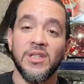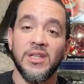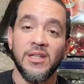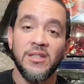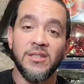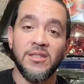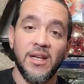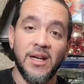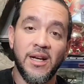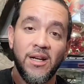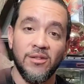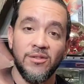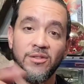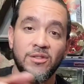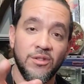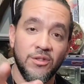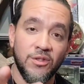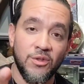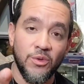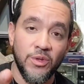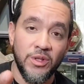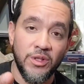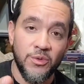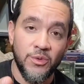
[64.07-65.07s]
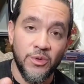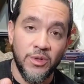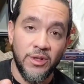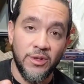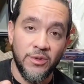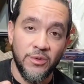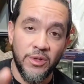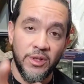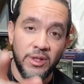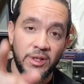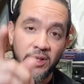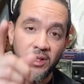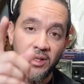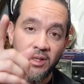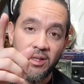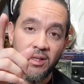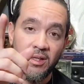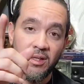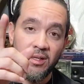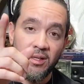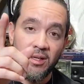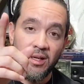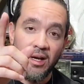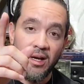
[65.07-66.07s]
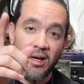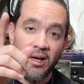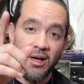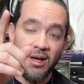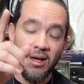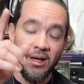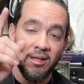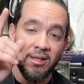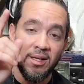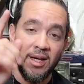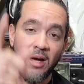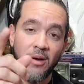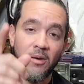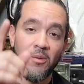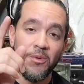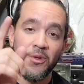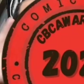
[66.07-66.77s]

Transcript: again, shout out to the 2023 uh, Comic